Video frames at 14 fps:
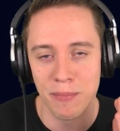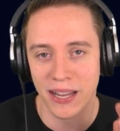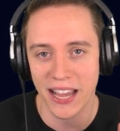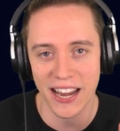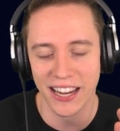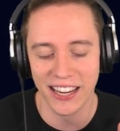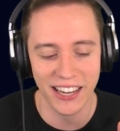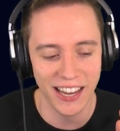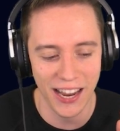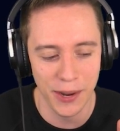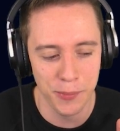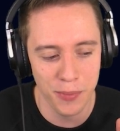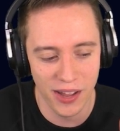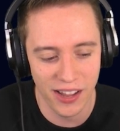mechanic in a
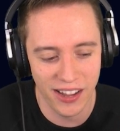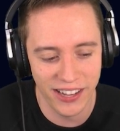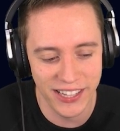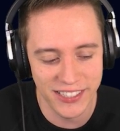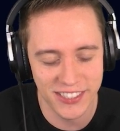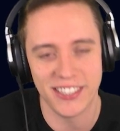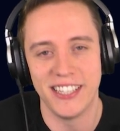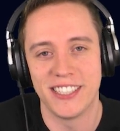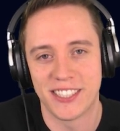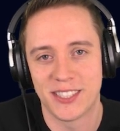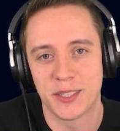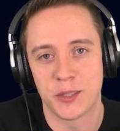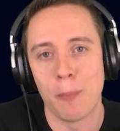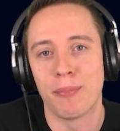game, uh, it's, it's
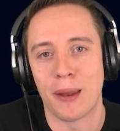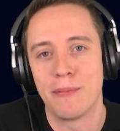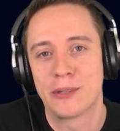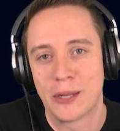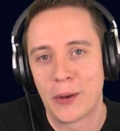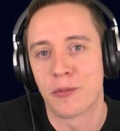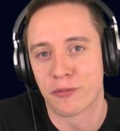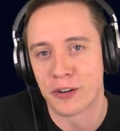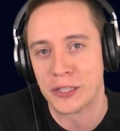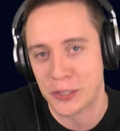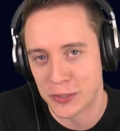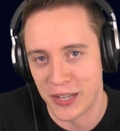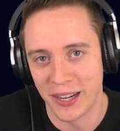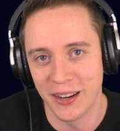sometimes a little
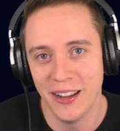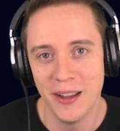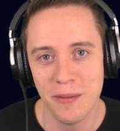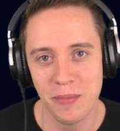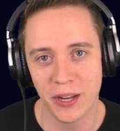frustrating